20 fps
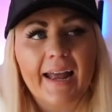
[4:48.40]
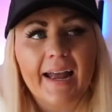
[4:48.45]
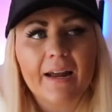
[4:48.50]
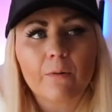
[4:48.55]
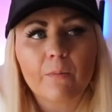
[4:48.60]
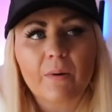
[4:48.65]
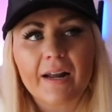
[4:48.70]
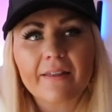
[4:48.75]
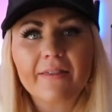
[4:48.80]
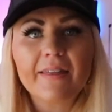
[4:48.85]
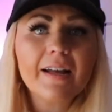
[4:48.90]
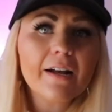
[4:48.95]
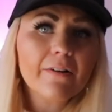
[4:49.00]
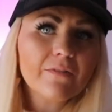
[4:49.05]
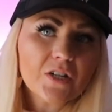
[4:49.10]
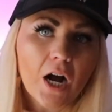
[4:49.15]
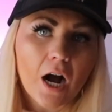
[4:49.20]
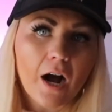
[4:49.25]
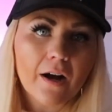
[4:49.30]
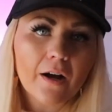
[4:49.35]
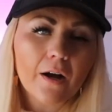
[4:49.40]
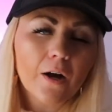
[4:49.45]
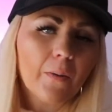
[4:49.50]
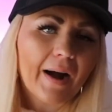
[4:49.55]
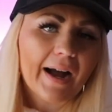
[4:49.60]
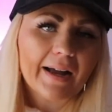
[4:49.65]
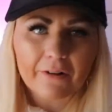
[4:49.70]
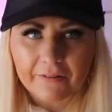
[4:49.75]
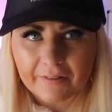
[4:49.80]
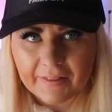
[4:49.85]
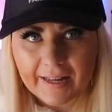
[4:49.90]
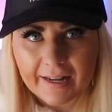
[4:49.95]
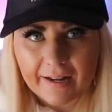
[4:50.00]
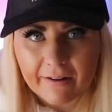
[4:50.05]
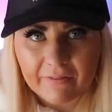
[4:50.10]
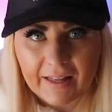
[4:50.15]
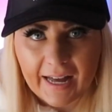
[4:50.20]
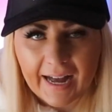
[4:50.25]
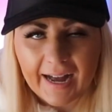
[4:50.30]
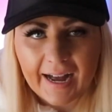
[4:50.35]
And when I think of Tahoe, I don't think
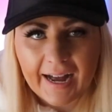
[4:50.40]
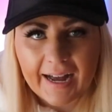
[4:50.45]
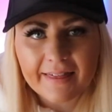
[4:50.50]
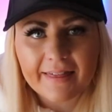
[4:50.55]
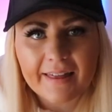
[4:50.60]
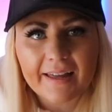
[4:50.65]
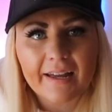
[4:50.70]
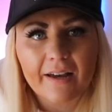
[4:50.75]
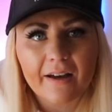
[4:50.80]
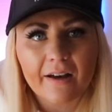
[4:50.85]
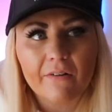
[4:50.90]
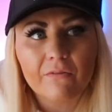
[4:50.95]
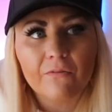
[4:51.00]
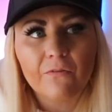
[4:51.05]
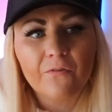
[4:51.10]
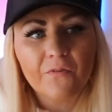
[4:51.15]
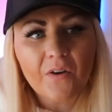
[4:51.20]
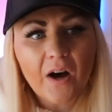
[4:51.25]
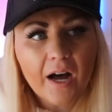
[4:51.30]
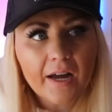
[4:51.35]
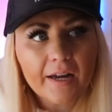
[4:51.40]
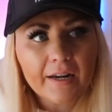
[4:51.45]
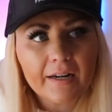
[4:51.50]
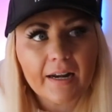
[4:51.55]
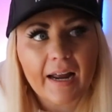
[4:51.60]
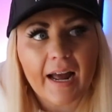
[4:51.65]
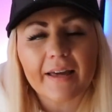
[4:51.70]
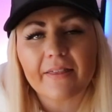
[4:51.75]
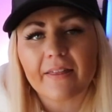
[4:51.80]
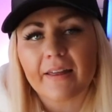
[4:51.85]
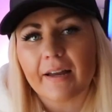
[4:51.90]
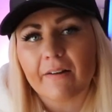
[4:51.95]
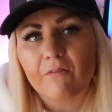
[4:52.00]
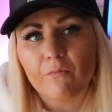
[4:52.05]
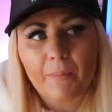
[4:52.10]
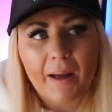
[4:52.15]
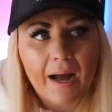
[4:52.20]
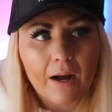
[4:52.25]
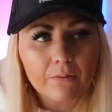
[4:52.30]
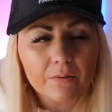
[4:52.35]
of that. I think of fun, I think of
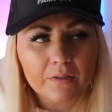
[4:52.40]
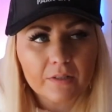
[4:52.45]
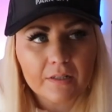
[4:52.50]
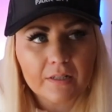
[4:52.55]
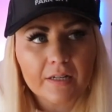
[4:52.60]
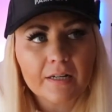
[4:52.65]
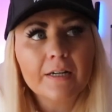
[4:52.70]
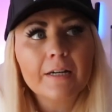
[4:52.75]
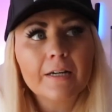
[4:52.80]
mountain.